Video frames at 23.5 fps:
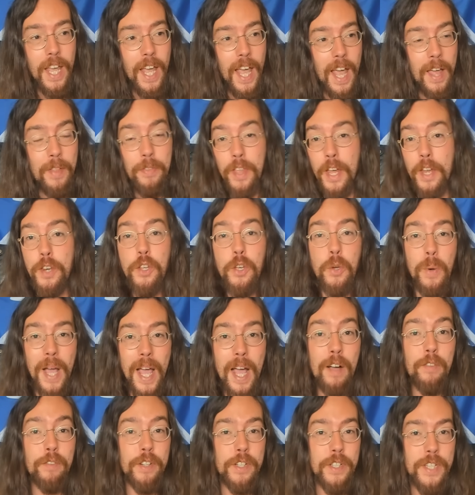And then you
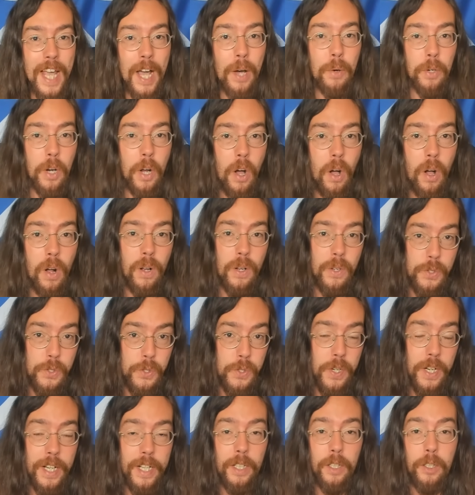have a town hall
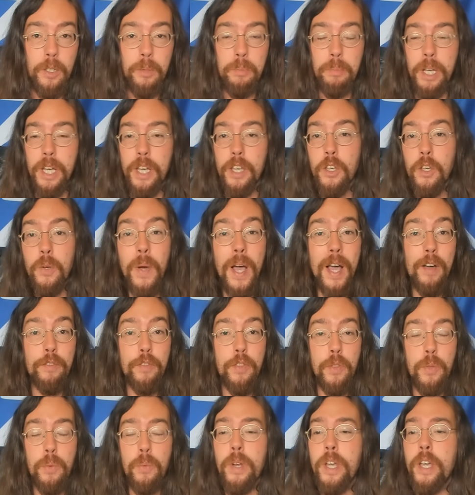style debate. You have
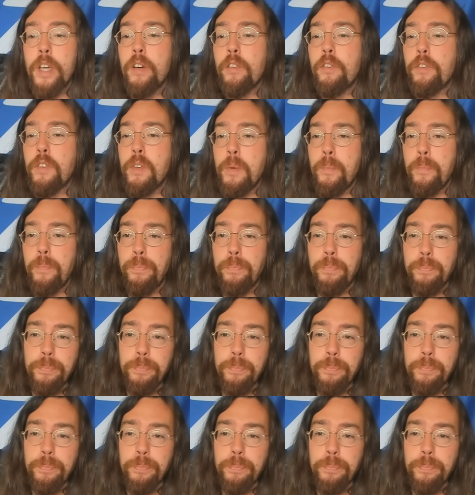three of them.